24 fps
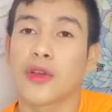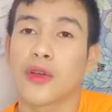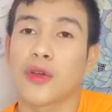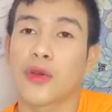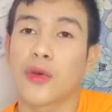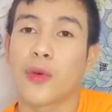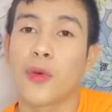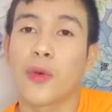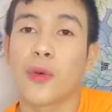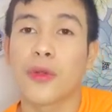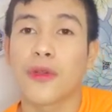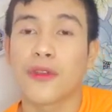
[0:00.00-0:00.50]

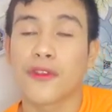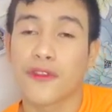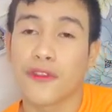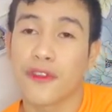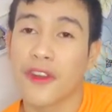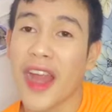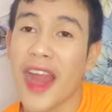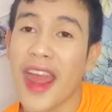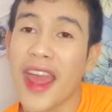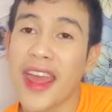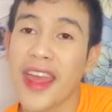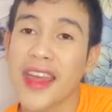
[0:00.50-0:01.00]
cool
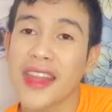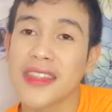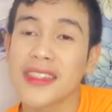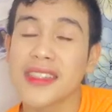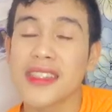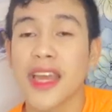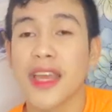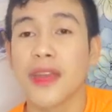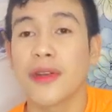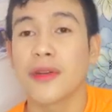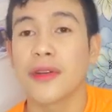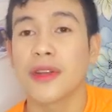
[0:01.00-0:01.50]

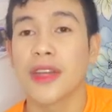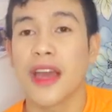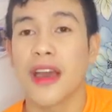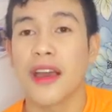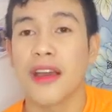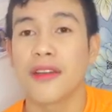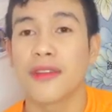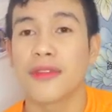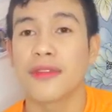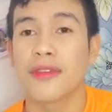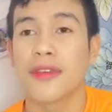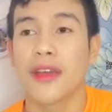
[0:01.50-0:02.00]
friends? I don't
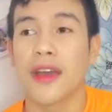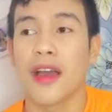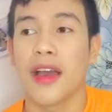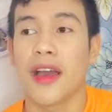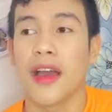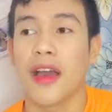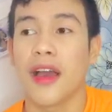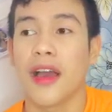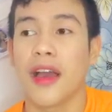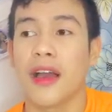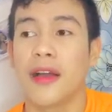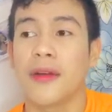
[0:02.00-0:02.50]
have
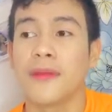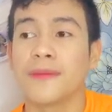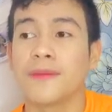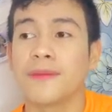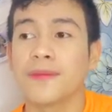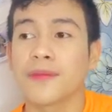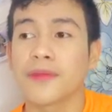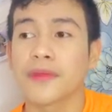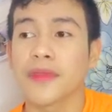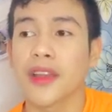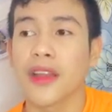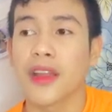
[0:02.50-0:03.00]

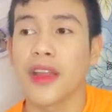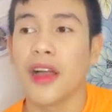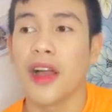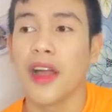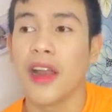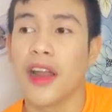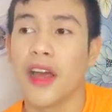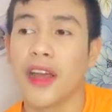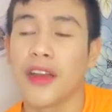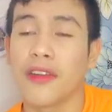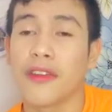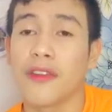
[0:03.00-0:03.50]

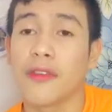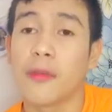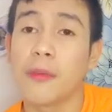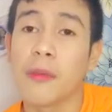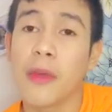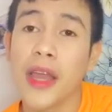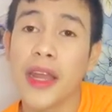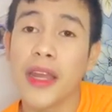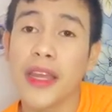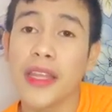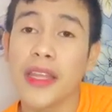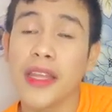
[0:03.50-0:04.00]
a lot of
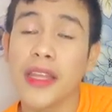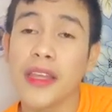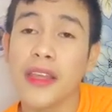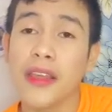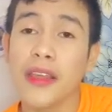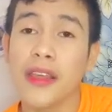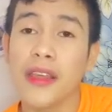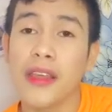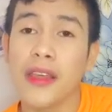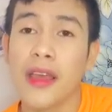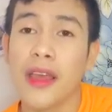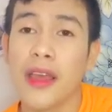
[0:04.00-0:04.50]

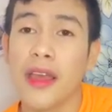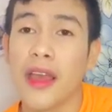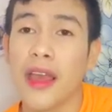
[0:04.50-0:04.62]
money,